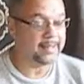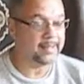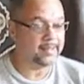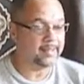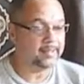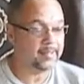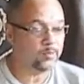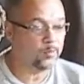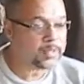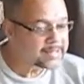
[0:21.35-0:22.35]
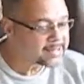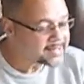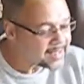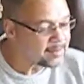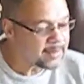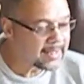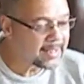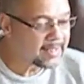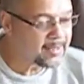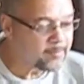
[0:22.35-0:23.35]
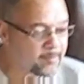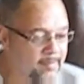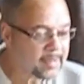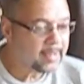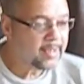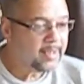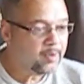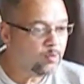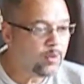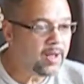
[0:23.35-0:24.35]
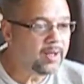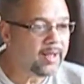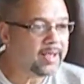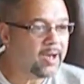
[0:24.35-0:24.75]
And what's exciting me lately? Well, I